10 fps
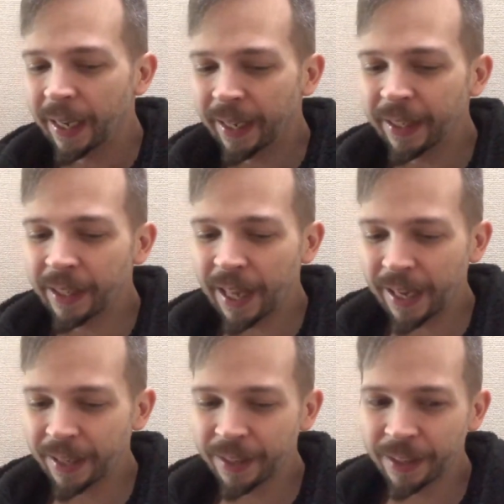and it
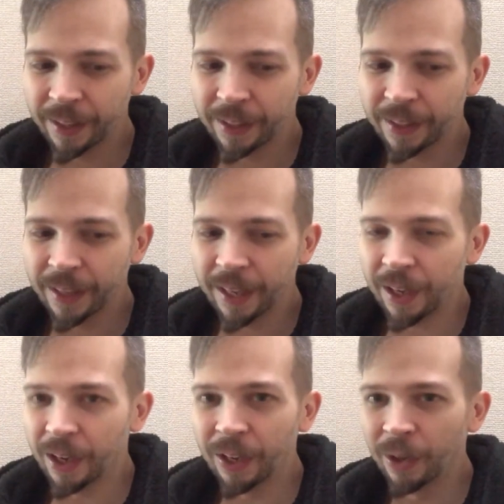had
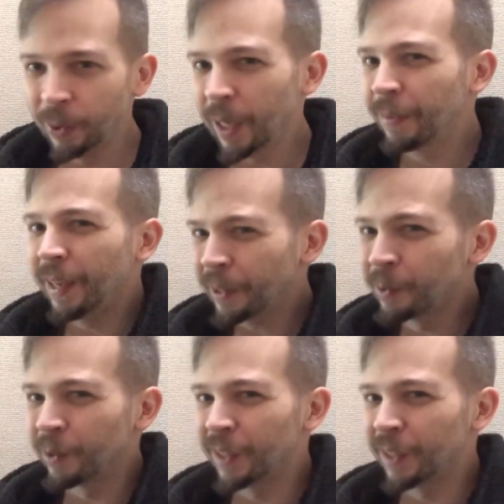a whole lot of extra